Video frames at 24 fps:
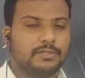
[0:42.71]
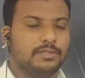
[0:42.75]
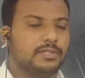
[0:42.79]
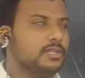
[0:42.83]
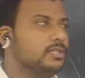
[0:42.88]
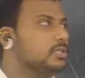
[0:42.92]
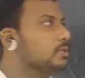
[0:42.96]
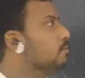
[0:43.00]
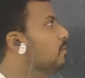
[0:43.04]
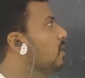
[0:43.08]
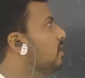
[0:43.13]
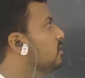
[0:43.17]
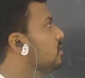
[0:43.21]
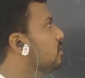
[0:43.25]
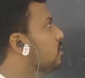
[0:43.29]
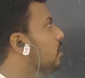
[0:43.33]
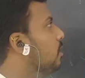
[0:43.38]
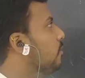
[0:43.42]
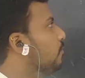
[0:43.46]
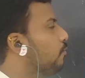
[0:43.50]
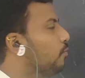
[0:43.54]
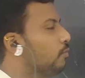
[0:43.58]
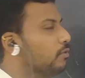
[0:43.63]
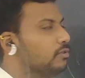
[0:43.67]
this
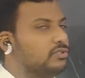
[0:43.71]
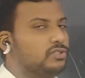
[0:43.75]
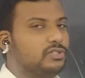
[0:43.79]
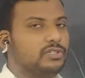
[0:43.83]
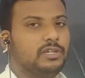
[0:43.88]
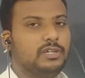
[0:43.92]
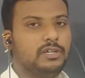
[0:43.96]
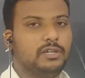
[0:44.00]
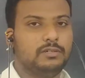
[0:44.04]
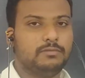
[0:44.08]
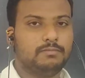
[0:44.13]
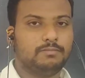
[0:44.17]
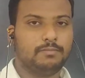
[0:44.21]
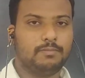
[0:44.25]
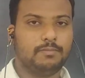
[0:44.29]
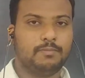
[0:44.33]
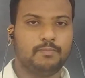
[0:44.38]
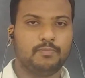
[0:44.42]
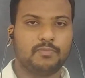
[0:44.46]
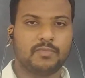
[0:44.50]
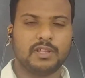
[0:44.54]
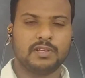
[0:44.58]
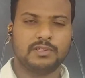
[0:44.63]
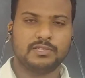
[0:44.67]
muscular force here?
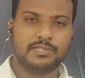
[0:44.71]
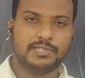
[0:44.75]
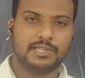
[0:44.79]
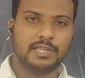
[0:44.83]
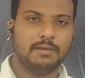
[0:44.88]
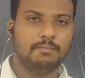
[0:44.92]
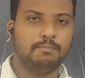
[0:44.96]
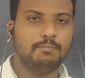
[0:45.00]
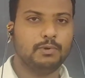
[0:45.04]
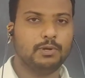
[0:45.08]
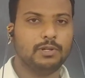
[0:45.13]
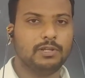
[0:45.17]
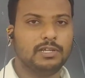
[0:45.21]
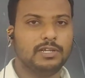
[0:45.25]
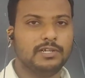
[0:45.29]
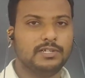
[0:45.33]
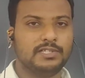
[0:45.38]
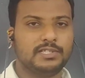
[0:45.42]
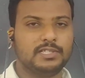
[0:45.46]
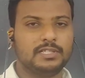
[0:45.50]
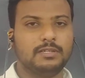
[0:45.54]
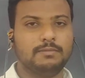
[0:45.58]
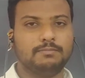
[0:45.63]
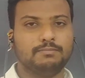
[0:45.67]
Simple, it's
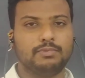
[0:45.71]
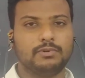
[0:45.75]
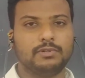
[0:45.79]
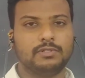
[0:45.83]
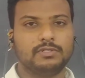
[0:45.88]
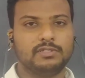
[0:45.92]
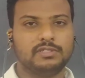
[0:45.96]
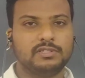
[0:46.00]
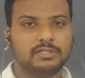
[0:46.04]
simple.